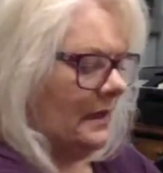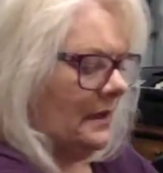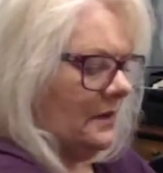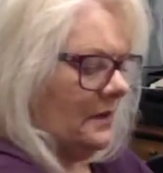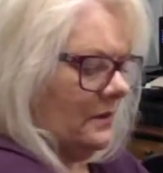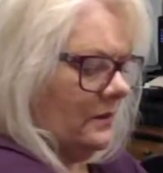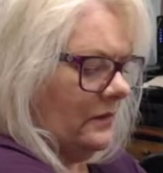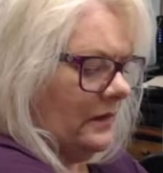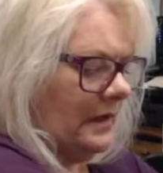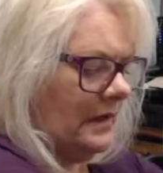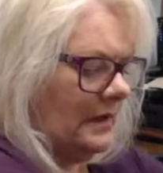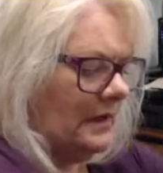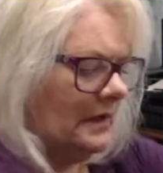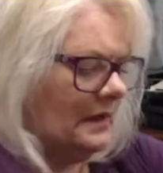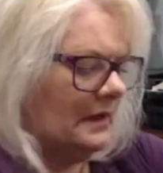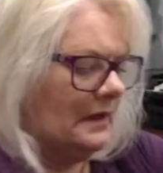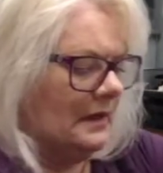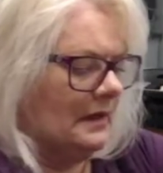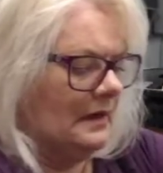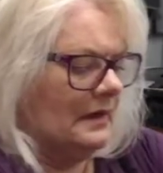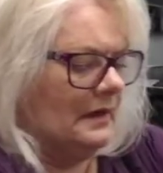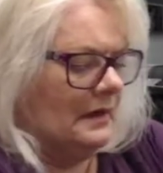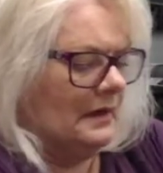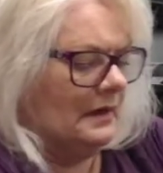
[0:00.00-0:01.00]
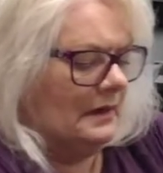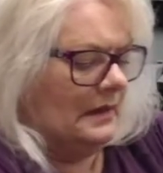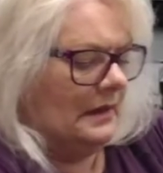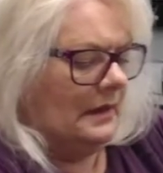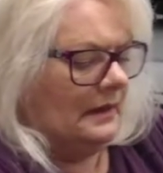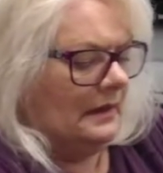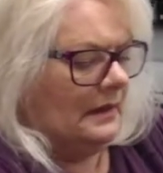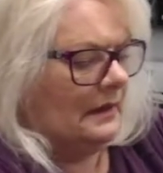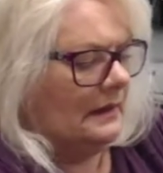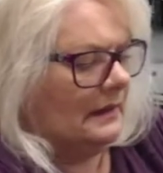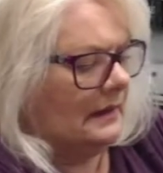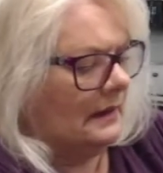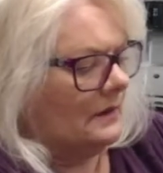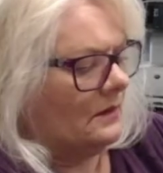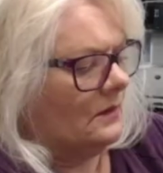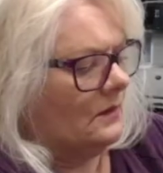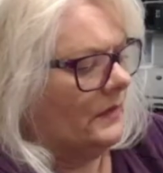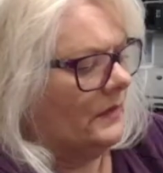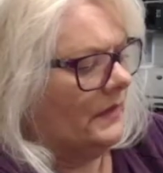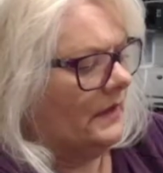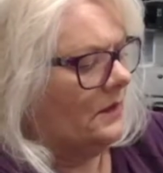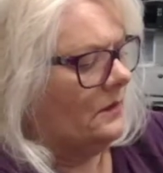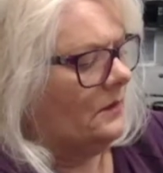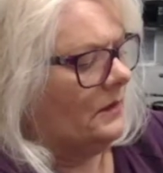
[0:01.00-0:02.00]
know what? I think that'll
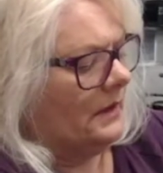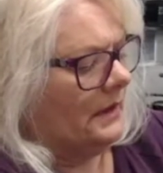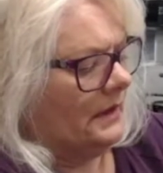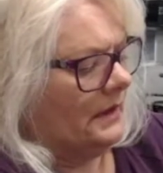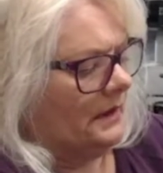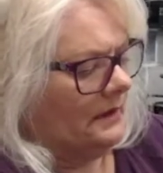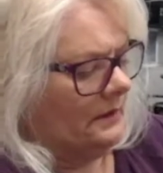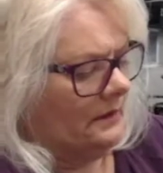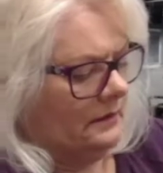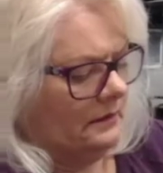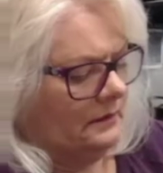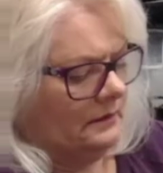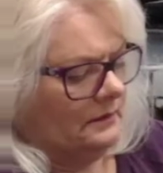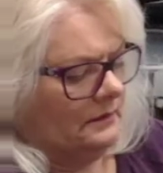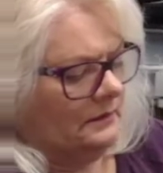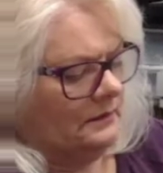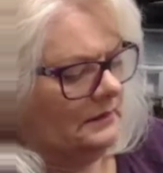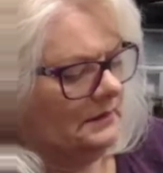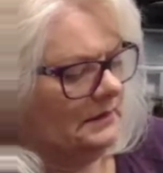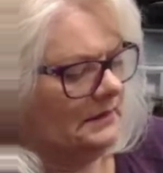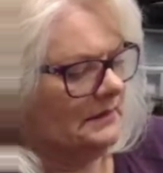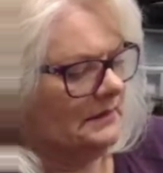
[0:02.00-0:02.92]
be okay. Just